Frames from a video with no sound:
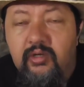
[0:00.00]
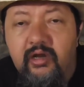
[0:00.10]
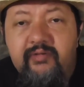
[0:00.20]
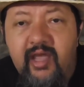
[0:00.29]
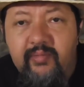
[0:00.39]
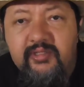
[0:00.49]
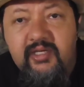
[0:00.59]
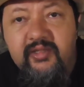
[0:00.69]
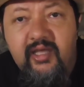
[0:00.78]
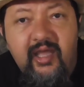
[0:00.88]
A lot of cameras
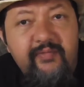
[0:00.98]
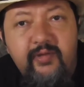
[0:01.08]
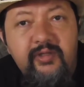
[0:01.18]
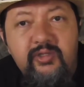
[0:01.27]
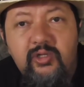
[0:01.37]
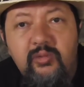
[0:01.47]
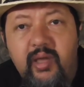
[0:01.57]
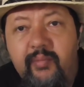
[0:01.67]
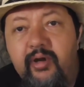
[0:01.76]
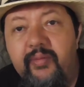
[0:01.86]
out there have internal
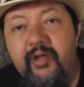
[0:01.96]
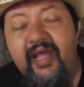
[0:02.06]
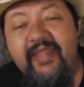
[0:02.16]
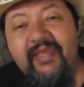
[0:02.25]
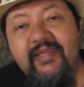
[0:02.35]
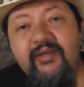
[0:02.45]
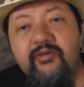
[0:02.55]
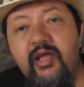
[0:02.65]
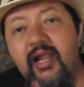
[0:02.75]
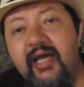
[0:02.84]
memory, but I didn't
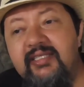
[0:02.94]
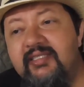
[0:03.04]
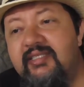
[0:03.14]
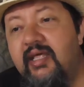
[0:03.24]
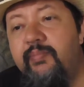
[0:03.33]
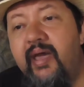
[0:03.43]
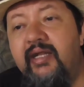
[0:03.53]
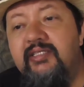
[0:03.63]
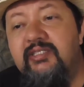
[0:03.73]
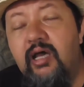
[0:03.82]
realize is that
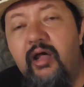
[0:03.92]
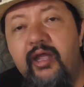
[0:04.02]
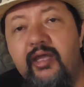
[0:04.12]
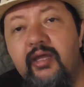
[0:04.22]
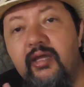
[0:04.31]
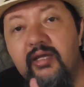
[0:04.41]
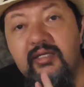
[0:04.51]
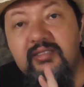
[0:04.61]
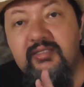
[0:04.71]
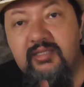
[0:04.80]
Panasonic
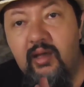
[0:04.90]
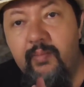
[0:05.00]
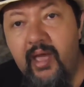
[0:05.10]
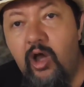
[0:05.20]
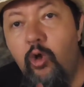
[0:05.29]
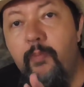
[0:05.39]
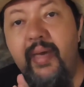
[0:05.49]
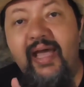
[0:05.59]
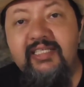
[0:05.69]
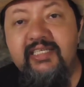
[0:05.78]
somehow
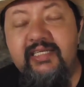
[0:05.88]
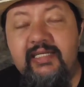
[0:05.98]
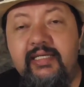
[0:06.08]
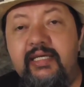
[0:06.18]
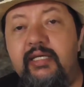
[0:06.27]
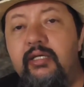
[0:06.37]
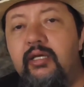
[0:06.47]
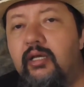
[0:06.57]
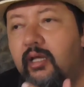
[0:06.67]
magically